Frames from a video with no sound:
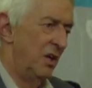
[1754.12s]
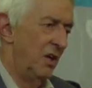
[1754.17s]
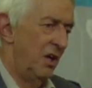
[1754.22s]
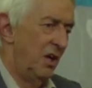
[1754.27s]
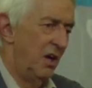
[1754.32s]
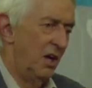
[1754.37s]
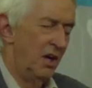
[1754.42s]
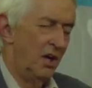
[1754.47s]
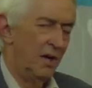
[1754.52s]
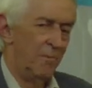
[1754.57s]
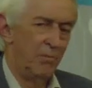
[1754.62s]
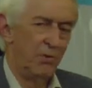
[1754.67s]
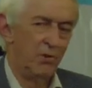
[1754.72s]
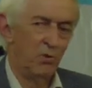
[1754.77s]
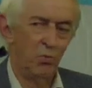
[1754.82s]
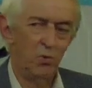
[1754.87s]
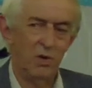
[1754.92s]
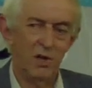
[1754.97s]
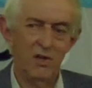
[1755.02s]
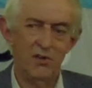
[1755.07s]
The
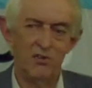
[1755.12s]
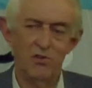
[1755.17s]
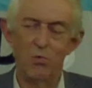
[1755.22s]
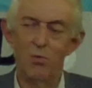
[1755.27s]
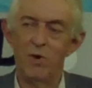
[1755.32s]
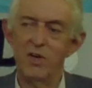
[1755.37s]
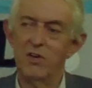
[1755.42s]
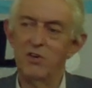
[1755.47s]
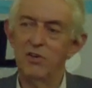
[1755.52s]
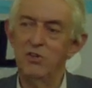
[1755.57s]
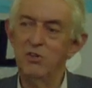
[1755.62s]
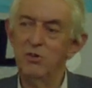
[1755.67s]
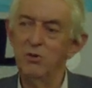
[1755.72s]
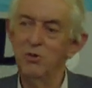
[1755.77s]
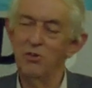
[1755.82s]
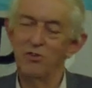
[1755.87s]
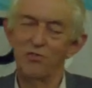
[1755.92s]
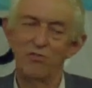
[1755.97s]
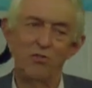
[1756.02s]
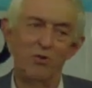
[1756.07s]
word that one can
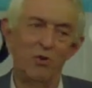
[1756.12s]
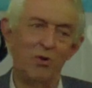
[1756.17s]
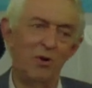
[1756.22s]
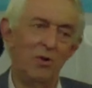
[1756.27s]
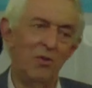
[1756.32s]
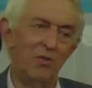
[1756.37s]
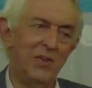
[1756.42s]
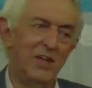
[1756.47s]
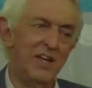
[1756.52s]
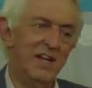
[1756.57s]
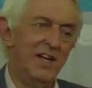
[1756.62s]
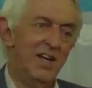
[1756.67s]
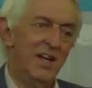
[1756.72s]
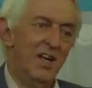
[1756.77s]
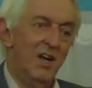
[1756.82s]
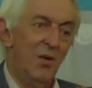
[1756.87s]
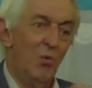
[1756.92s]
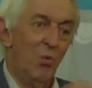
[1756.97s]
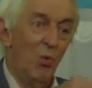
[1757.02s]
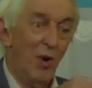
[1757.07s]
use for the
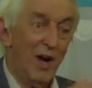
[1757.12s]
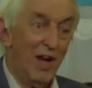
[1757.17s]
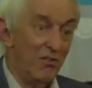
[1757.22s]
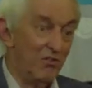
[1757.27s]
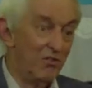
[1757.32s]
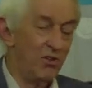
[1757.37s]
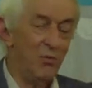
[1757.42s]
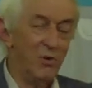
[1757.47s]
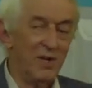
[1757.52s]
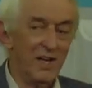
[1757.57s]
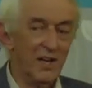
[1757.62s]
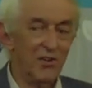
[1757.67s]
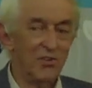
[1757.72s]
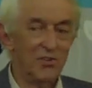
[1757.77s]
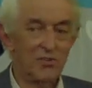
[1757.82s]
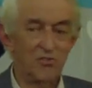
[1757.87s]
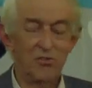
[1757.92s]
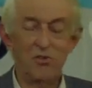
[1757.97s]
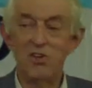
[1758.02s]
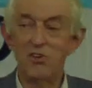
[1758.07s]
way of doing
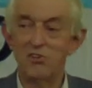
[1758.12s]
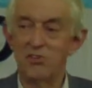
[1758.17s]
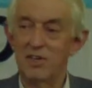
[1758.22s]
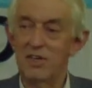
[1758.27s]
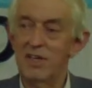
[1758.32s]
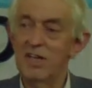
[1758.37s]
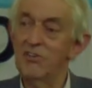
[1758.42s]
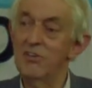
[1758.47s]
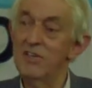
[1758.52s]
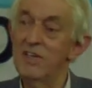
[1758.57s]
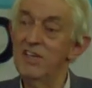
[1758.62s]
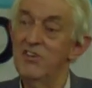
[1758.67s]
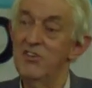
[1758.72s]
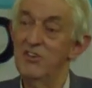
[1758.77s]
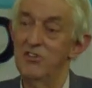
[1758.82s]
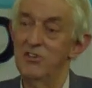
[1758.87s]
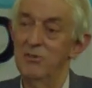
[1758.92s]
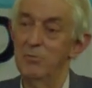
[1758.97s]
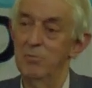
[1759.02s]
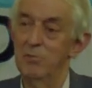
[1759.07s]
it traditionally is
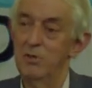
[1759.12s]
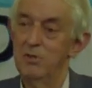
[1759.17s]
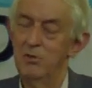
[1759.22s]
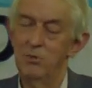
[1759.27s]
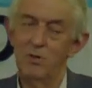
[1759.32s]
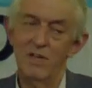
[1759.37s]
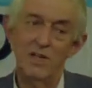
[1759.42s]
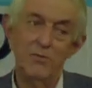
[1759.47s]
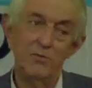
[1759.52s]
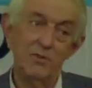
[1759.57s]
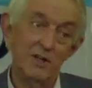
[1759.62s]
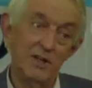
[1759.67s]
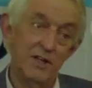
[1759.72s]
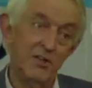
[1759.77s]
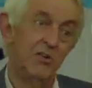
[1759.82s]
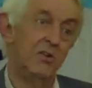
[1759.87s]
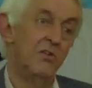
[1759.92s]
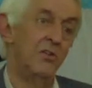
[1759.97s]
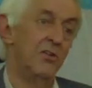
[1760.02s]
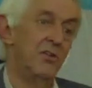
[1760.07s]
lidism. You keep the lid
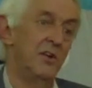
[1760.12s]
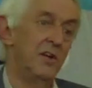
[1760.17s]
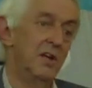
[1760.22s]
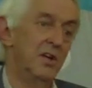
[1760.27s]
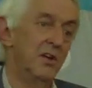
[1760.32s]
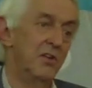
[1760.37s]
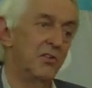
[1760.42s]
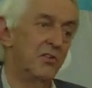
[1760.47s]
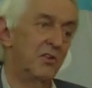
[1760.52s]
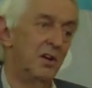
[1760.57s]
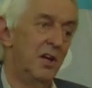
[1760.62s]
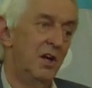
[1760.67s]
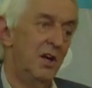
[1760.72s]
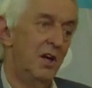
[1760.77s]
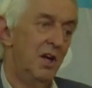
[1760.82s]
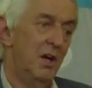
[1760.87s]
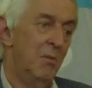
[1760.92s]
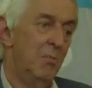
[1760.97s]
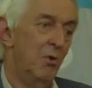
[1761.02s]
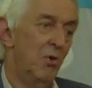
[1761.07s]
on things.
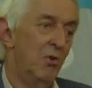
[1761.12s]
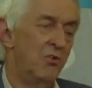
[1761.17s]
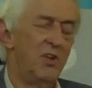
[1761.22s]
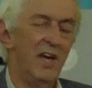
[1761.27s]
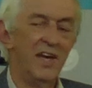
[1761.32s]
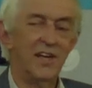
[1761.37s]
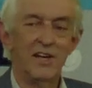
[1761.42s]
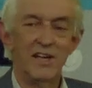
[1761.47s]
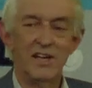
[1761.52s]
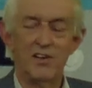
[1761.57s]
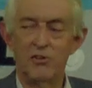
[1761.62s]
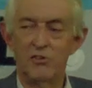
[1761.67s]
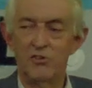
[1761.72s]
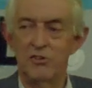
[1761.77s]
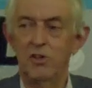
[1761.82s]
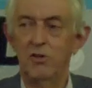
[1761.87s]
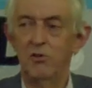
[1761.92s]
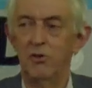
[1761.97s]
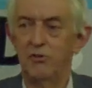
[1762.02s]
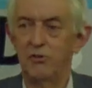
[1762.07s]
More technically, it is
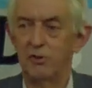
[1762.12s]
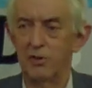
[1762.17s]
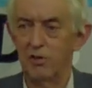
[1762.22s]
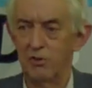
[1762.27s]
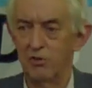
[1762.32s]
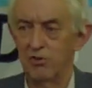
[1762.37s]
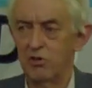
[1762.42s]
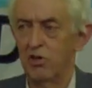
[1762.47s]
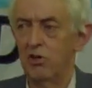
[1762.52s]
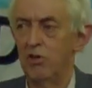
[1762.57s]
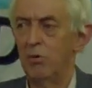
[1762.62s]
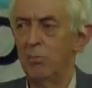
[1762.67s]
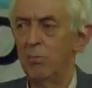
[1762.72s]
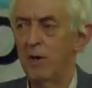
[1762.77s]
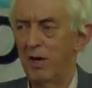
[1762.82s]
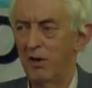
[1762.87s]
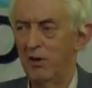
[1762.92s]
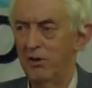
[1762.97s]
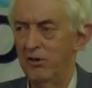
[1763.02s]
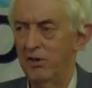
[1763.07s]
known as the control
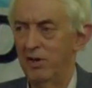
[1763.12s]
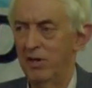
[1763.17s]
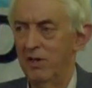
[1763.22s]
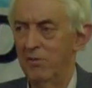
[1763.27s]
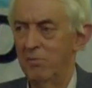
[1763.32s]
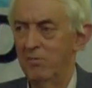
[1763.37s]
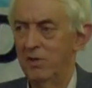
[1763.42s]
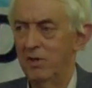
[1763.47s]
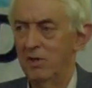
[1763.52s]
paradigm.